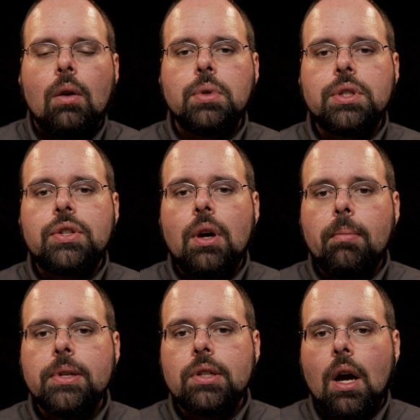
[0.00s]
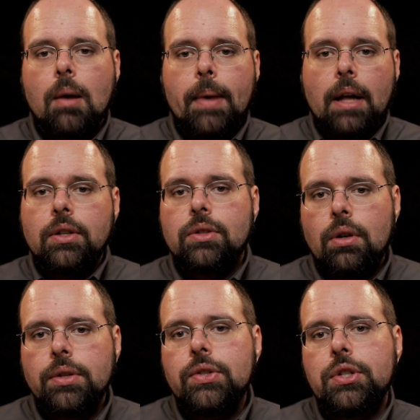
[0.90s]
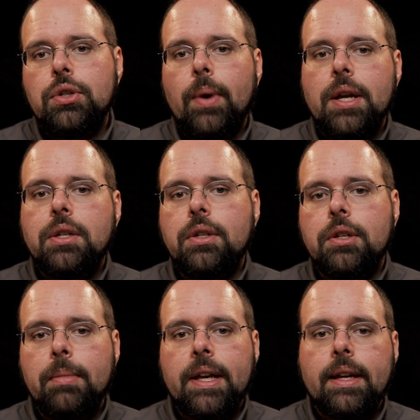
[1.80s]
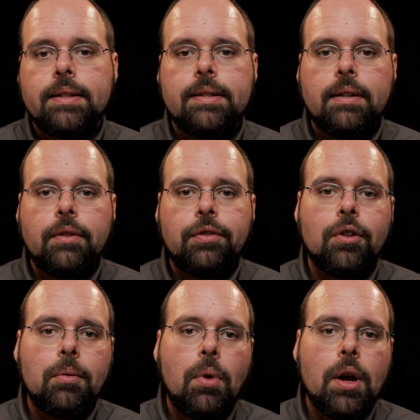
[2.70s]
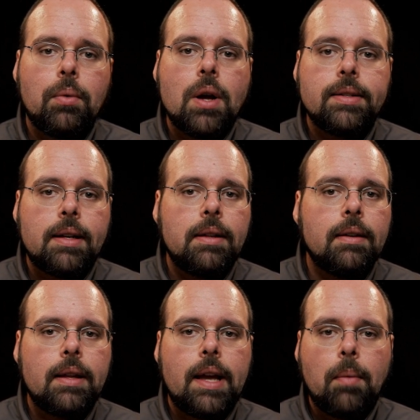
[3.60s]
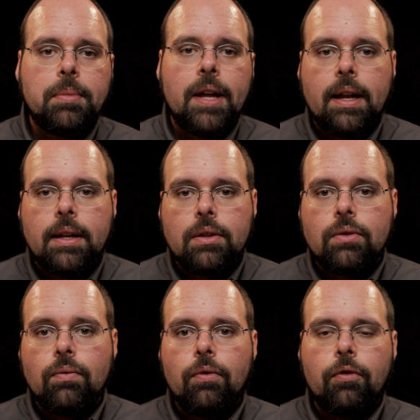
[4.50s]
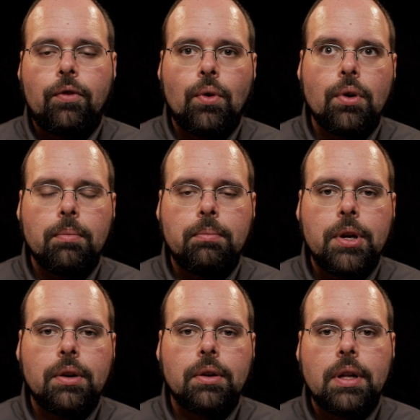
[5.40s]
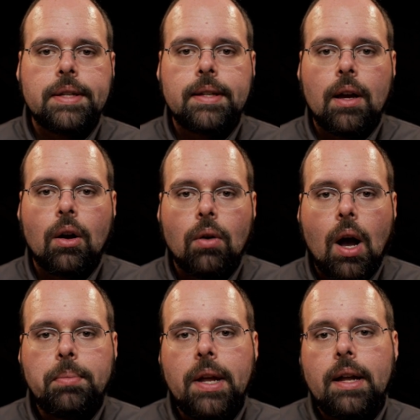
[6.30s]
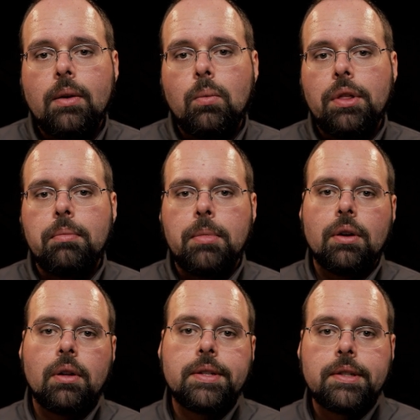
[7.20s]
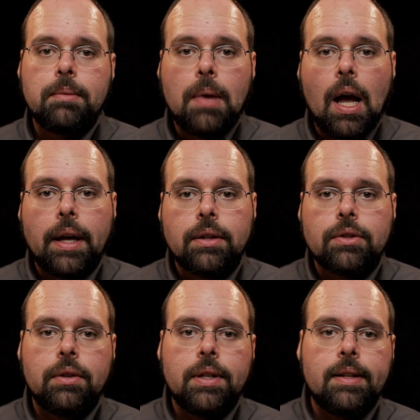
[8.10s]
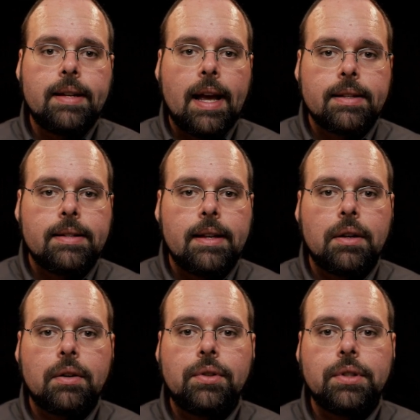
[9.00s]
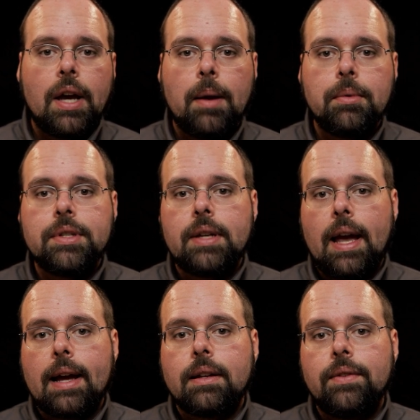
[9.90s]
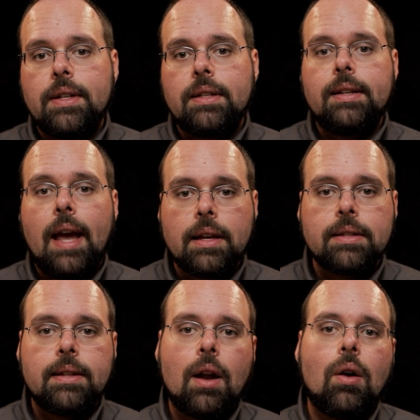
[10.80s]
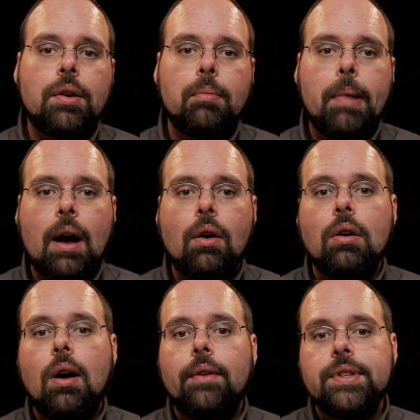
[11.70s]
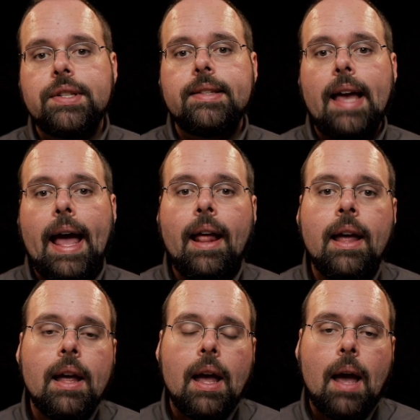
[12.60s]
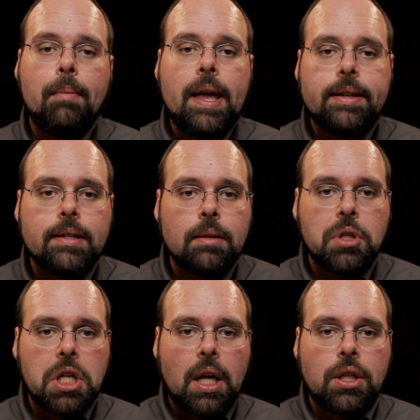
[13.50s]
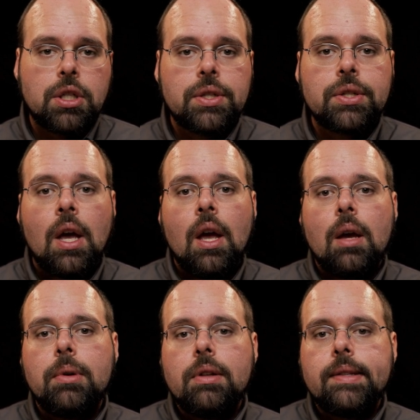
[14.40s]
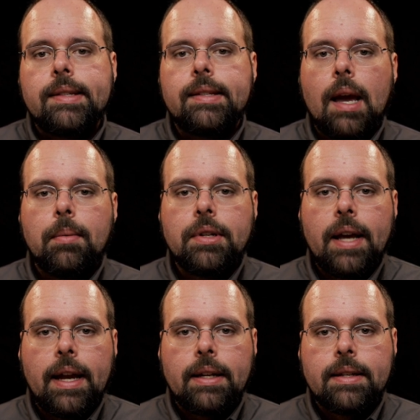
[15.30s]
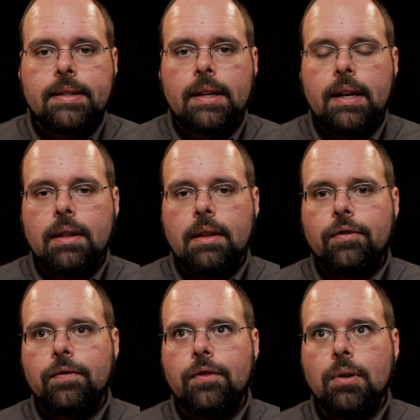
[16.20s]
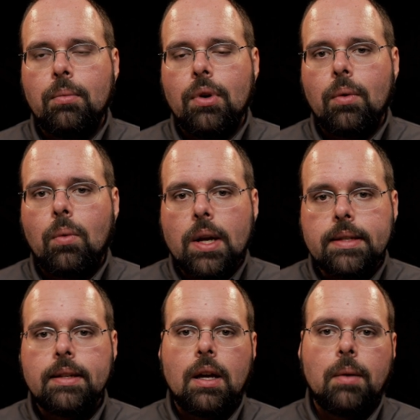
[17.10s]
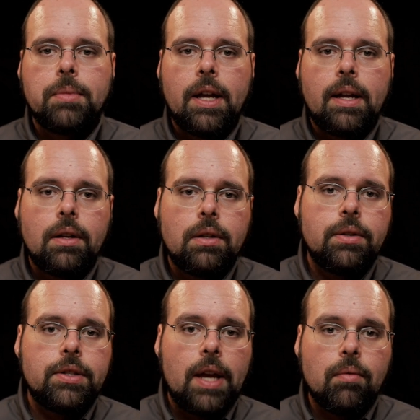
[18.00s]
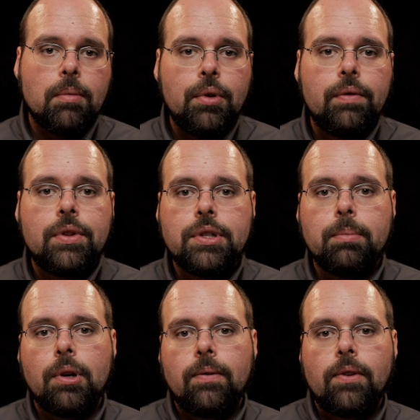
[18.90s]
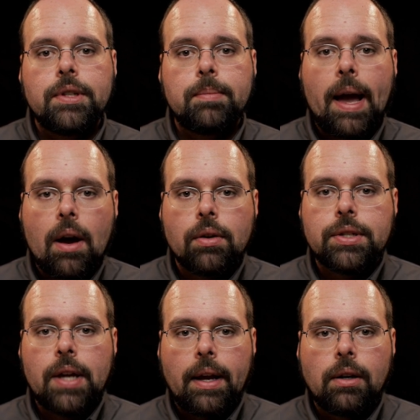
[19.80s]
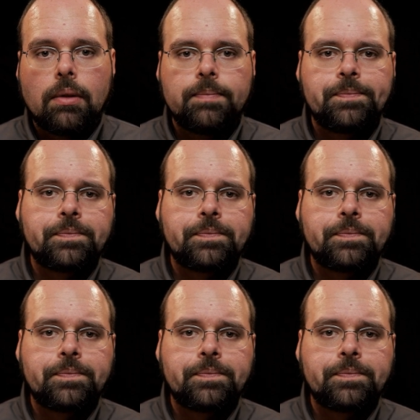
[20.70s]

What's so bizarre about this whole situation to me is that the firmware was clearly updated for mirrorless or updated with mirrorless in mind. So it detects the interval timer is active, it detects that auto power off is set and makes some changes. But simultaneously, the firmware wasn't updated to say remove the superfluous power cycle.